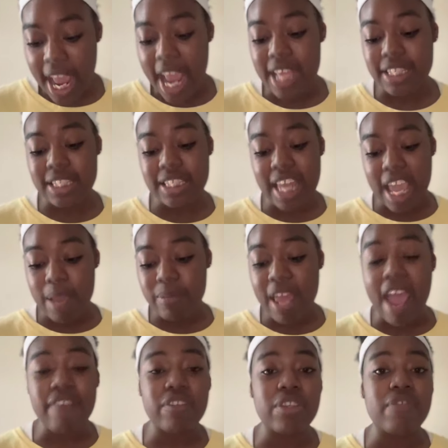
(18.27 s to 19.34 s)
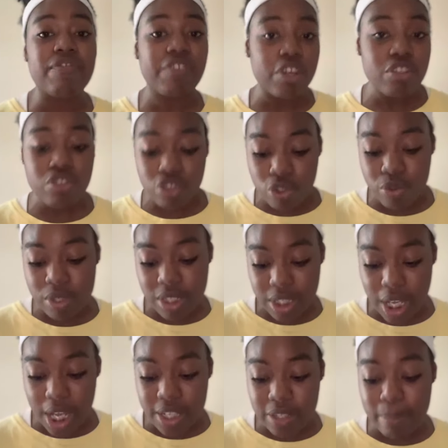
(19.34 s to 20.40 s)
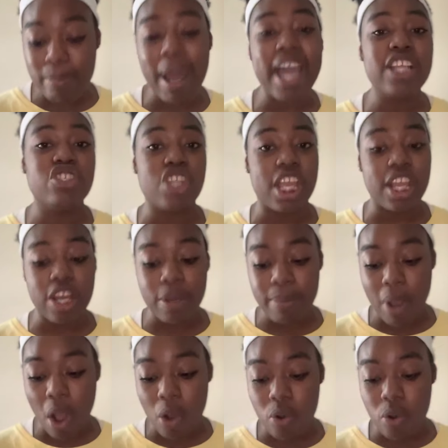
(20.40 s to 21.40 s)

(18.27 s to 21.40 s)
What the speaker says: is named after the first two sons by Jacob,